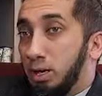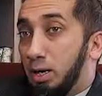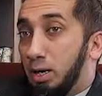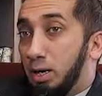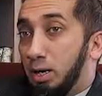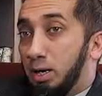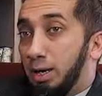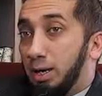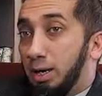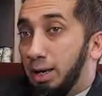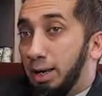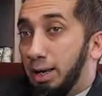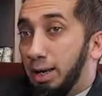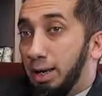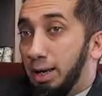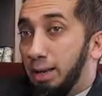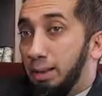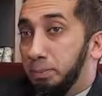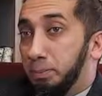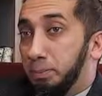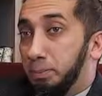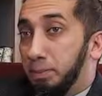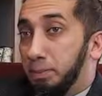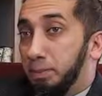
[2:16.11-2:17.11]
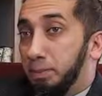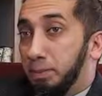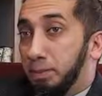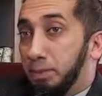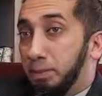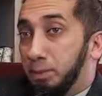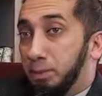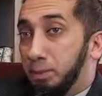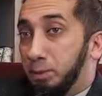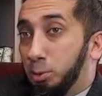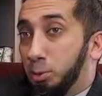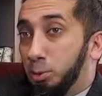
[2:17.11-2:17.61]
I am
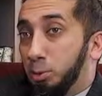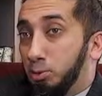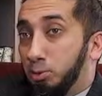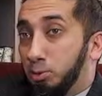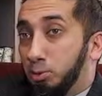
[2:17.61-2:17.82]
speed.